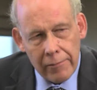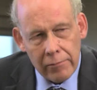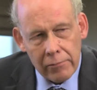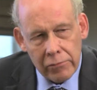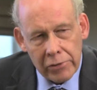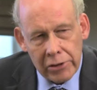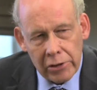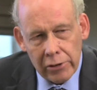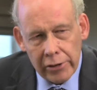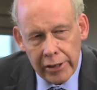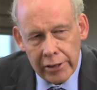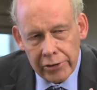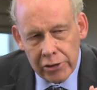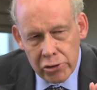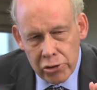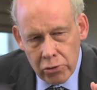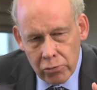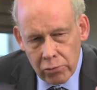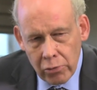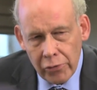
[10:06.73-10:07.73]
When you look at the
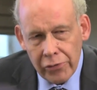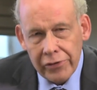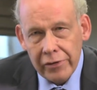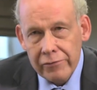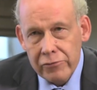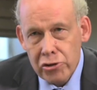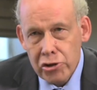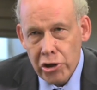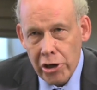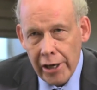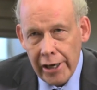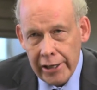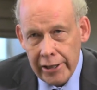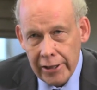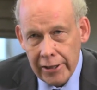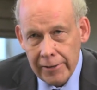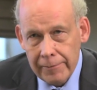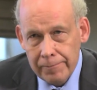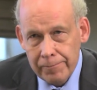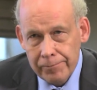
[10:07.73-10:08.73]
growth of
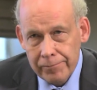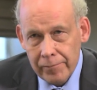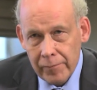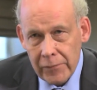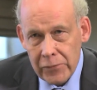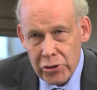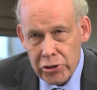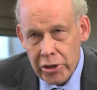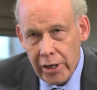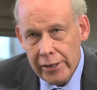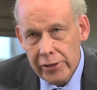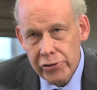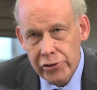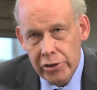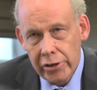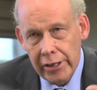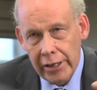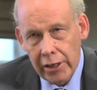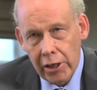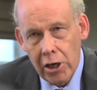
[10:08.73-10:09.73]
China, China's
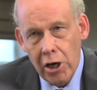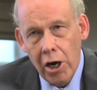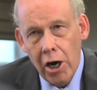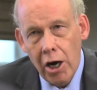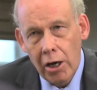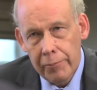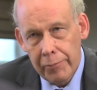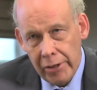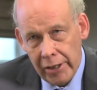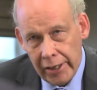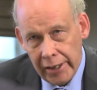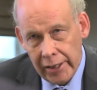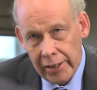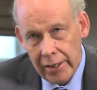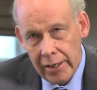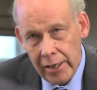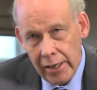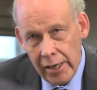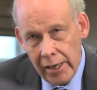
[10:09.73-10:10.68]
good at copying.